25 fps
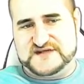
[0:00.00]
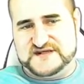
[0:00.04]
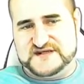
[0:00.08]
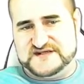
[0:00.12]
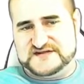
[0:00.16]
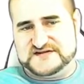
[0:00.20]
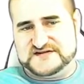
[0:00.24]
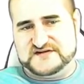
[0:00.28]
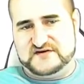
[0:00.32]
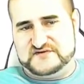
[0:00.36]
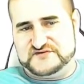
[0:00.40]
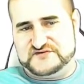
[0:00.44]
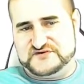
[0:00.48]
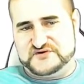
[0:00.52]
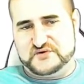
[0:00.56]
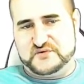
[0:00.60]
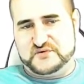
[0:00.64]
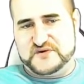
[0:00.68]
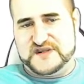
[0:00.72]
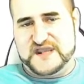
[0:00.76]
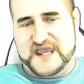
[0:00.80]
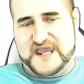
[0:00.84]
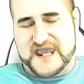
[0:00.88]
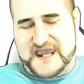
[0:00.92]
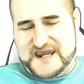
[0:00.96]
It's not
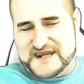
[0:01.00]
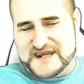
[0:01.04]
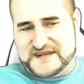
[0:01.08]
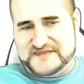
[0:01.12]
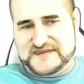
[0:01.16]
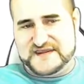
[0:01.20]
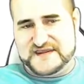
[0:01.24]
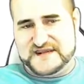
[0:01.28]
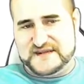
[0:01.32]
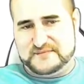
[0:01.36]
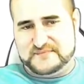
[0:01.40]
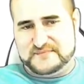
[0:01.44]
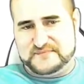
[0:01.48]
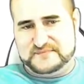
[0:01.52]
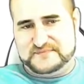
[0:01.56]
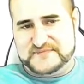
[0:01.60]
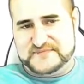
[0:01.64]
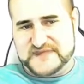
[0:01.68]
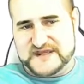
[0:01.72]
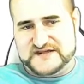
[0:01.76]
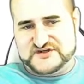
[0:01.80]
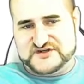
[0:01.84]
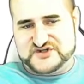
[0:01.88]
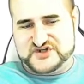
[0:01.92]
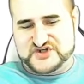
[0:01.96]
doing anything
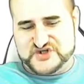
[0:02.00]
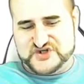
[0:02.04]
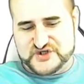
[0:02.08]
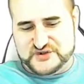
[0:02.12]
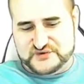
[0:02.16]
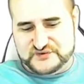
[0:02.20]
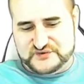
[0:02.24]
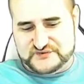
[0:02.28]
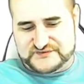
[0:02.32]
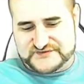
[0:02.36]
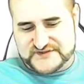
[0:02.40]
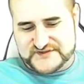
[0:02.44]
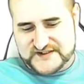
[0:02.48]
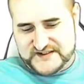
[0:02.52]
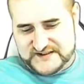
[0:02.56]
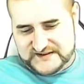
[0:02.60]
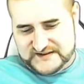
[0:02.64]
against shields.